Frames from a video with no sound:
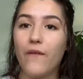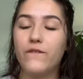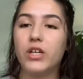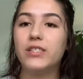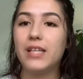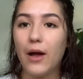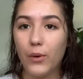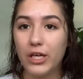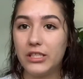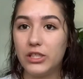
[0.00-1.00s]
first I
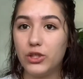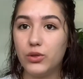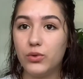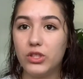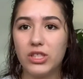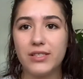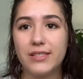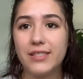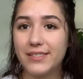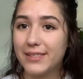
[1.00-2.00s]
wanted to do
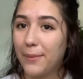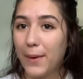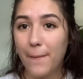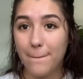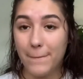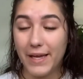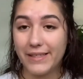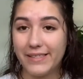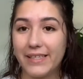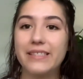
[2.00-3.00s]
just some
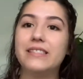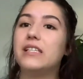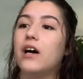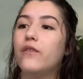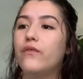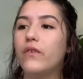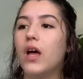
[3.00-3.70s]
basic stuff.